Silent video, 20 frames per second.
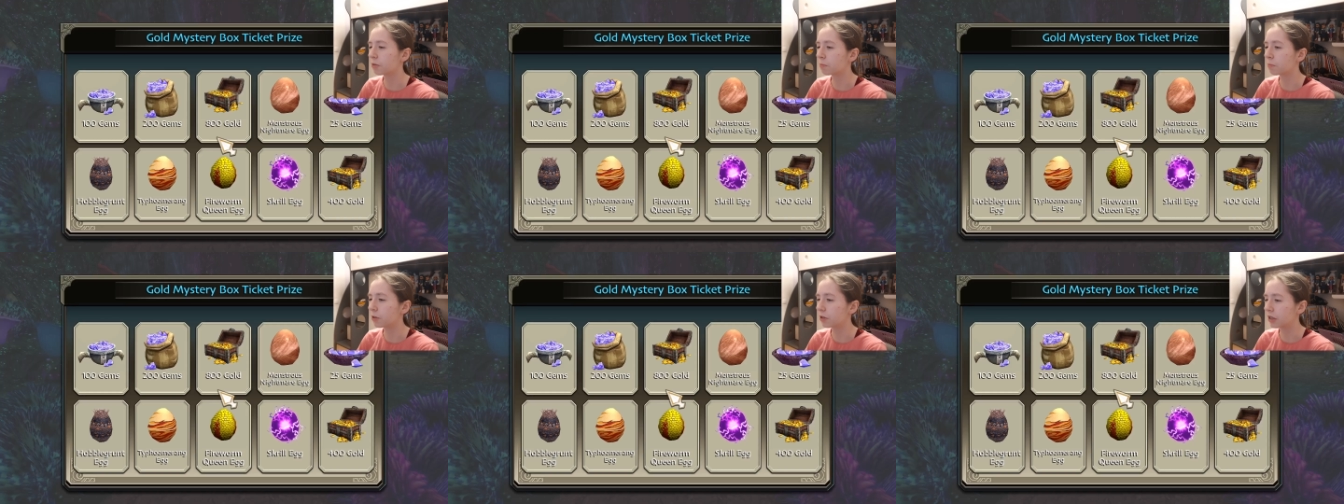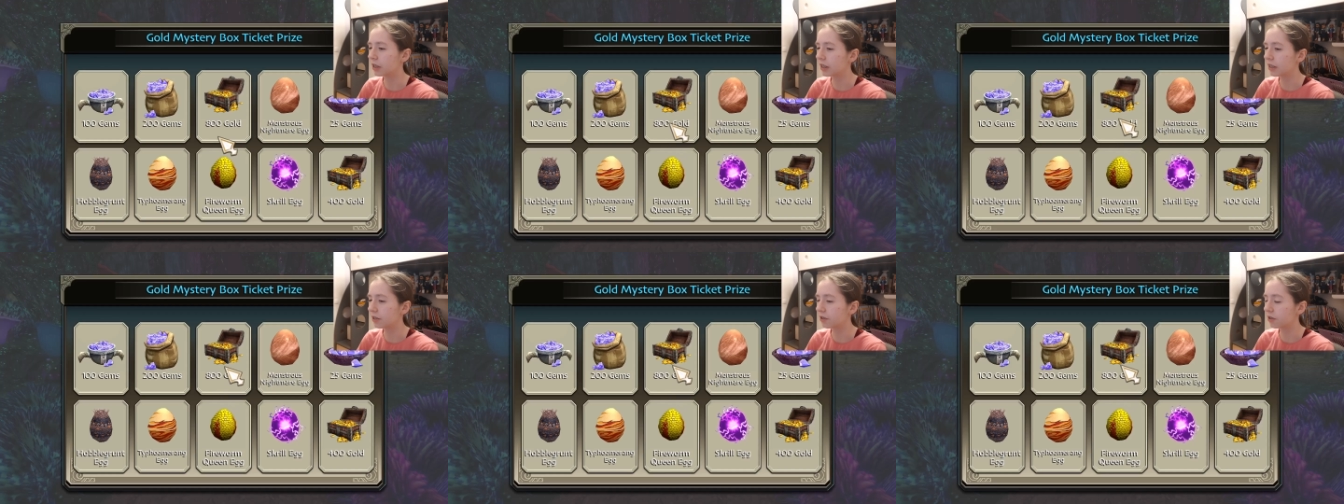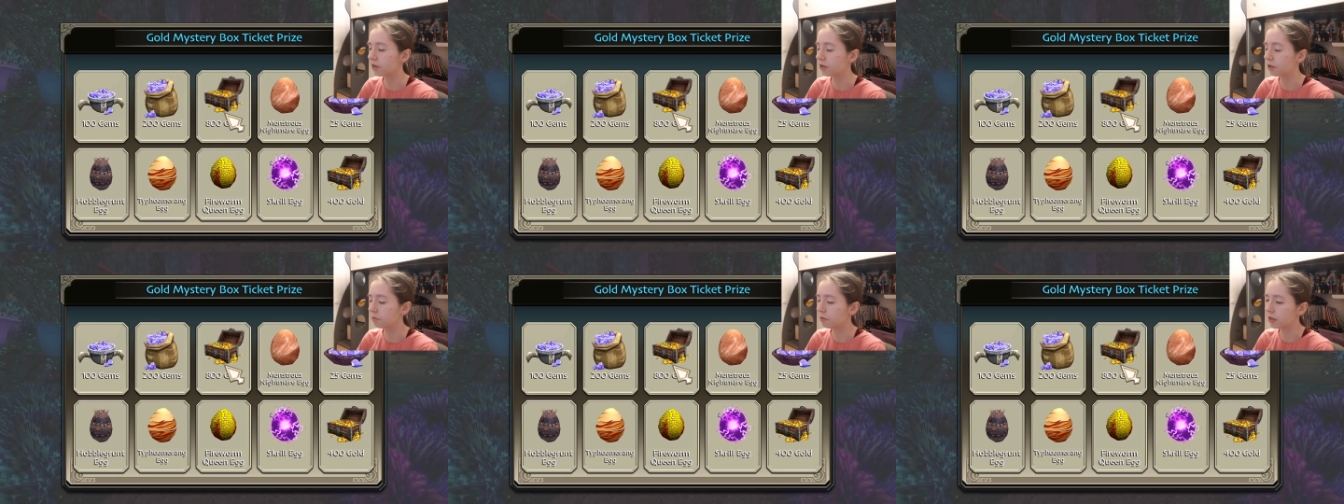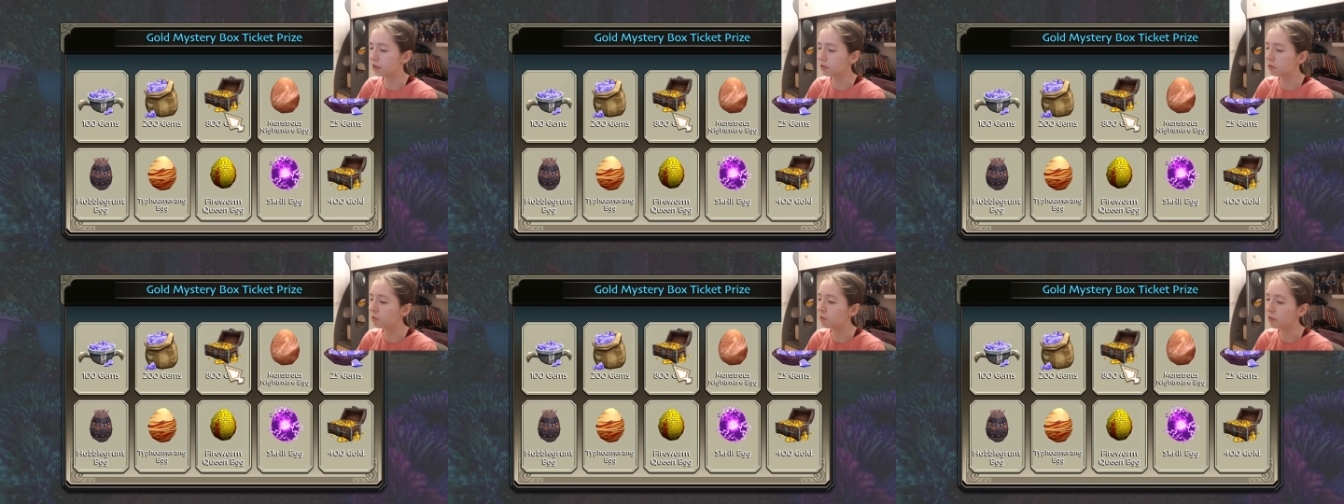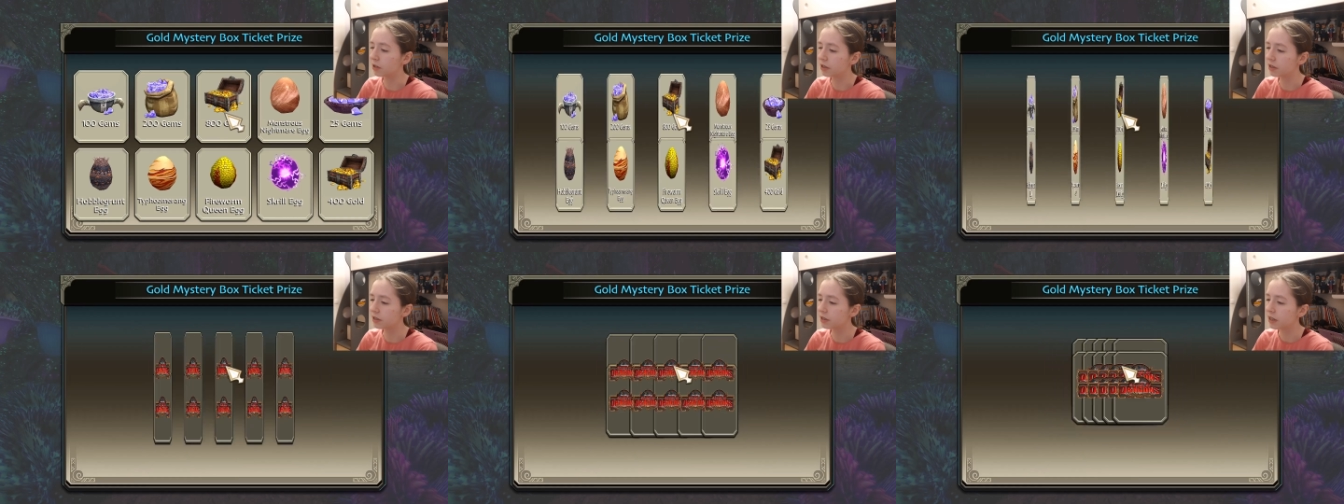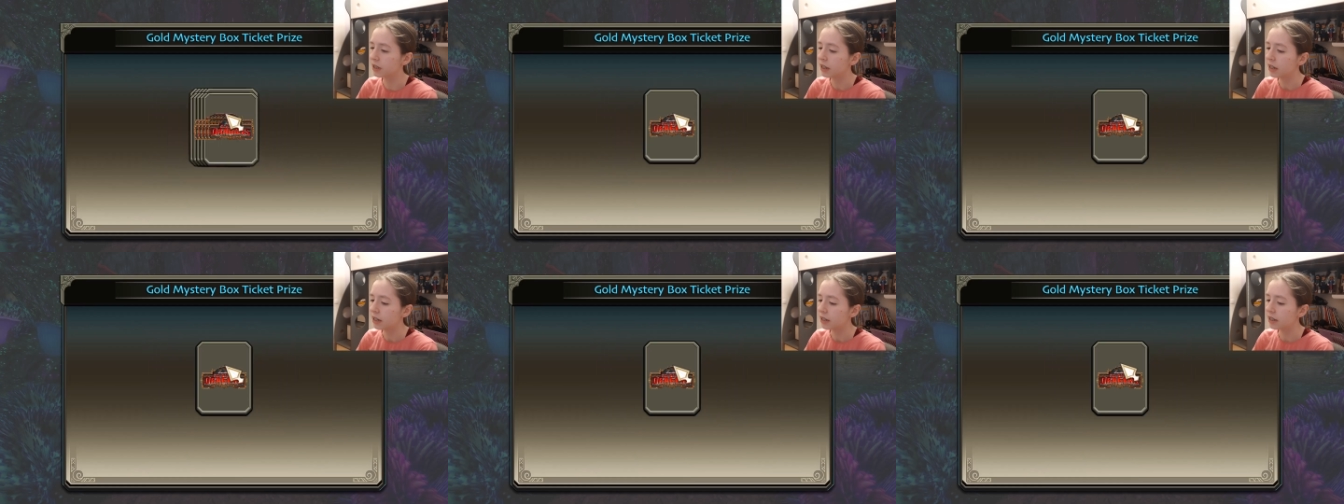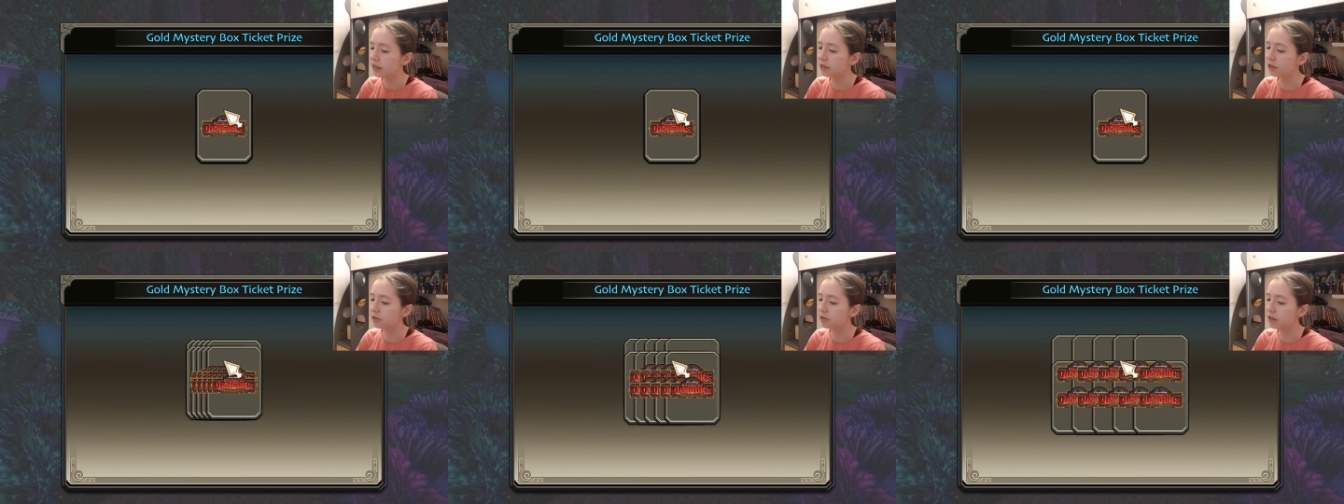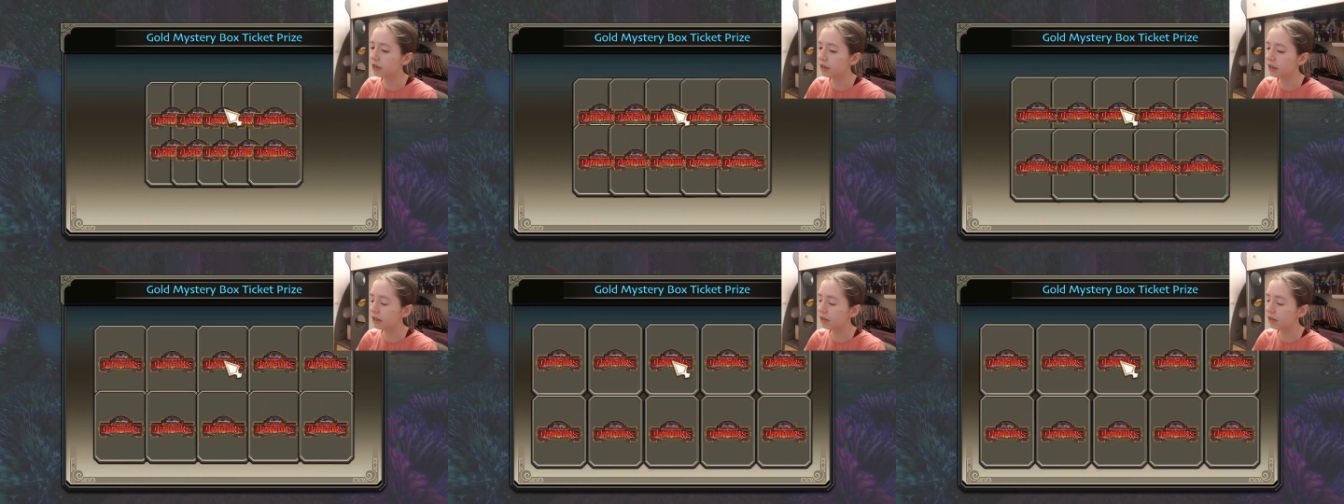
was more things to do with coins. Like the only